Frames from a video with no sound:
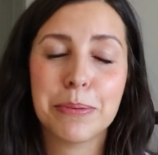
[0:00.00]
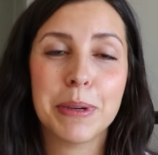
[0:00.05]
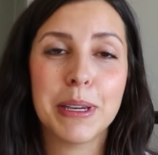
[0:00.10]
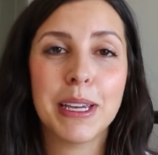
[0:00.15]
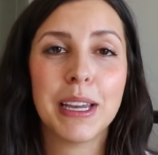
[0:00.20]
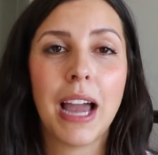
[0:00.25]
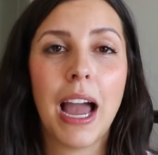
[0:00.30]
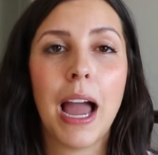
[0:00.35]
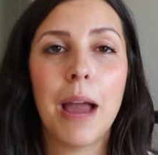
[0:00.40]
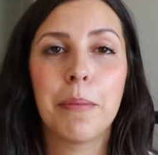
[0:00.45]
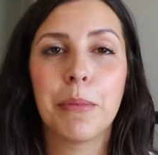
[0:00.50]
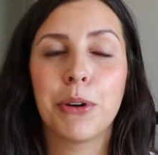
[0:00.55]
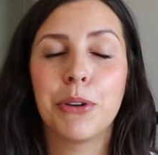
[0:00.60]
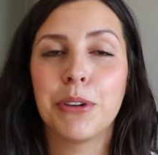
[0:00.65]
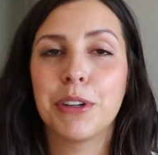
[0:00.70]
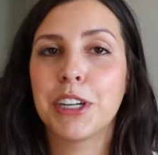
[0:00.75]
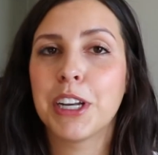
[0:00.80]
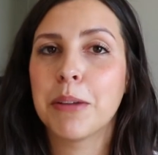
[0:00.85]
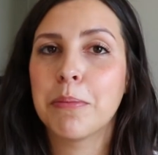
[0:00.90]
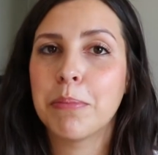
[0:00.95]
week, I'm
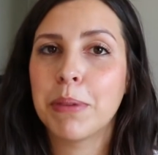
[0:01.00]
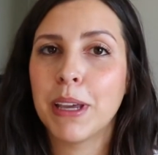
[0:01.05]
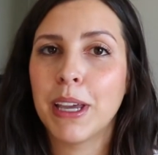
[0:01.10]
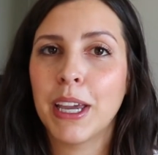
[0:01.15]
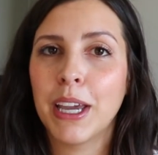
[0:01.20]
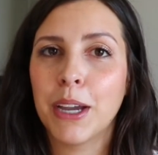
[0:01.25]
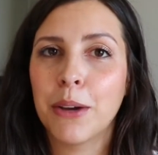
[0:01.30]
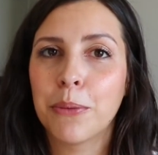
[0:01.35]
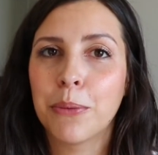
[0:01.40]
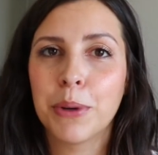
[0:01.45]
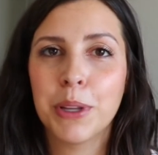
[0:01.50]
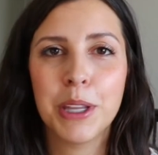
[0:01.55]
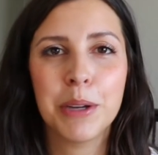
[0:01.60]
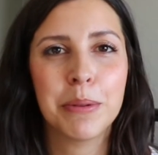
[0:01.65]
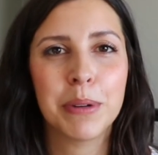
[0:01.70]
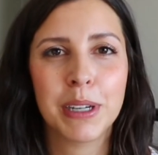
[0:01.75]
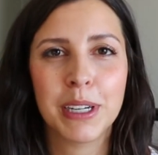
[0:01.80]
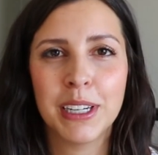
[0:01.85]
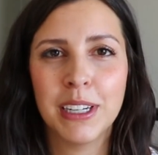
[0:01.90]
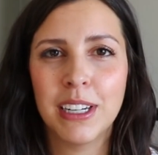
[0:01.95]
going to be really
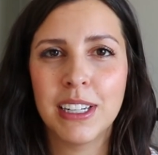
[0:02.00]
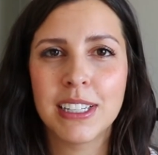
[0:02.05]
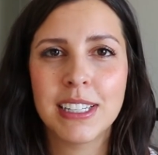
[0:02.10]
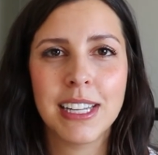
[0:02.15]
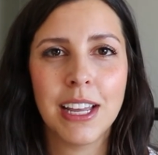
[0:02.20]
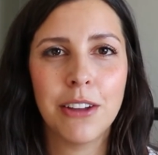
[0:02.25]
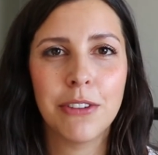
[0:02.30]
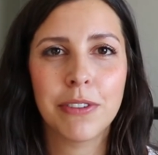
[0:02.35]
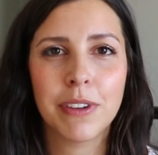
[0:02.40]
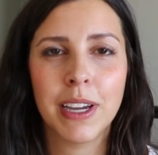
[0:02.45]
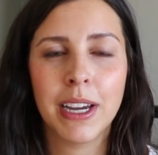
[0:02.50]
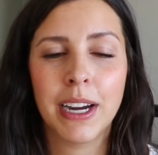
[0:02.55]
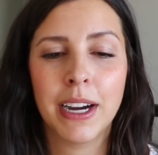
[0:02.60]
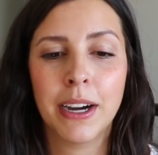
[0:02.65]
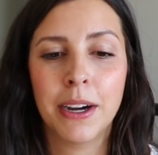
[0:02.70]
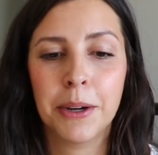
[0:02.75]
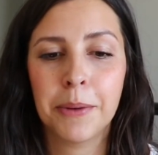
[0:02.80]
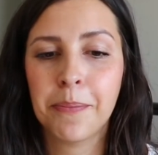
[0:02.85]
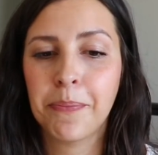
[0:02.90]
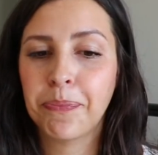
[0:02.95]
working on
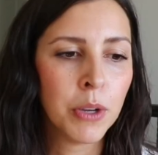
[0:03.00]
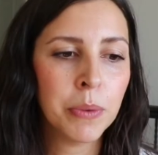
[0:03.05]
self-care